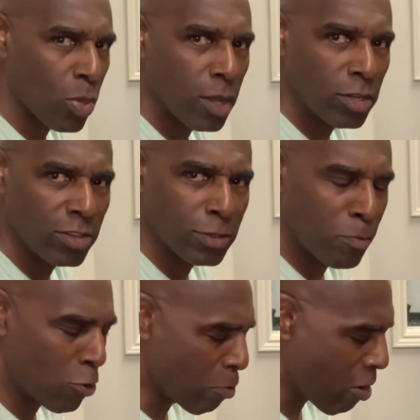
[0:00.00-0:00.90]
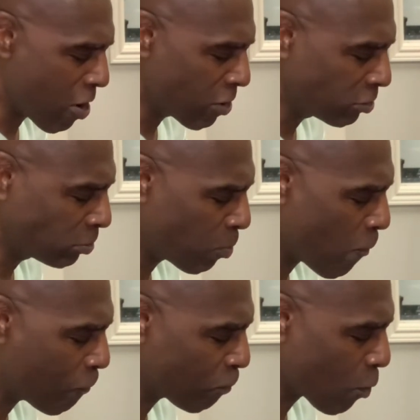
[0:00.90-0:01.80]
Taste the blueberries.
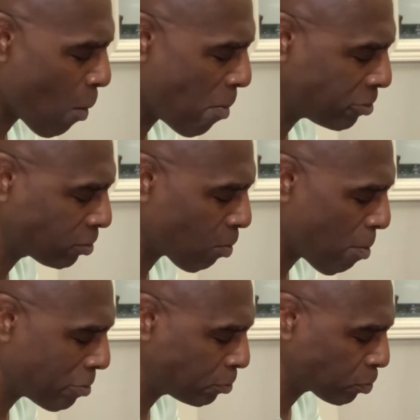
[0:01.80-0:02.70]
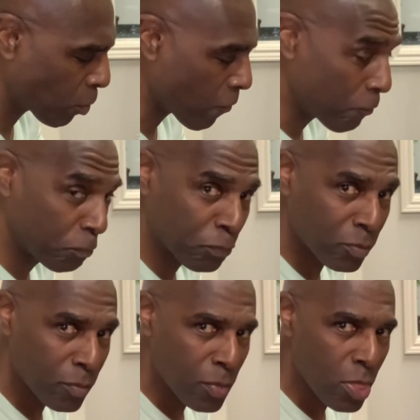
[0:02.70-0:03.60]

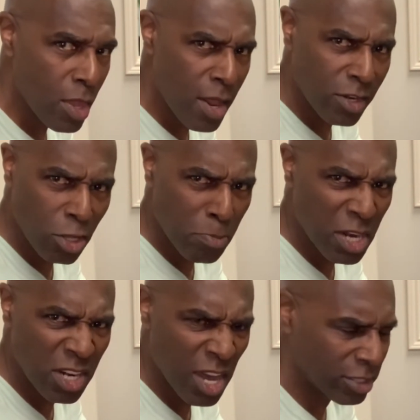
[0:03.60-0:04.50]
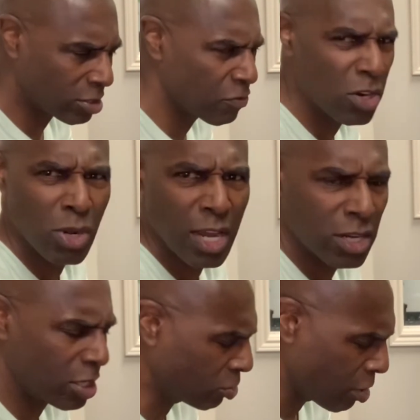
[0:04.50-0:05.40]
A little bit of nuts. If you don't like
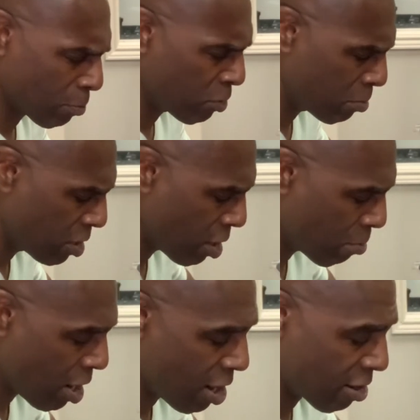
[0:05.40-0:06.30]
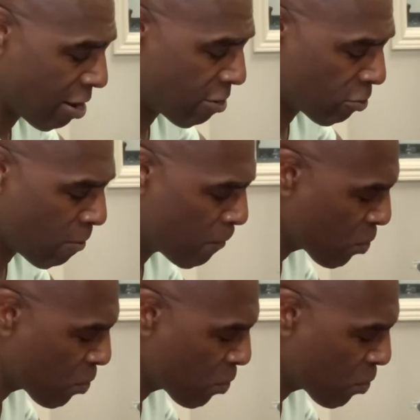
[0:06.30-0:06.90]
nuts, you don't have to put them in there, but I like that too.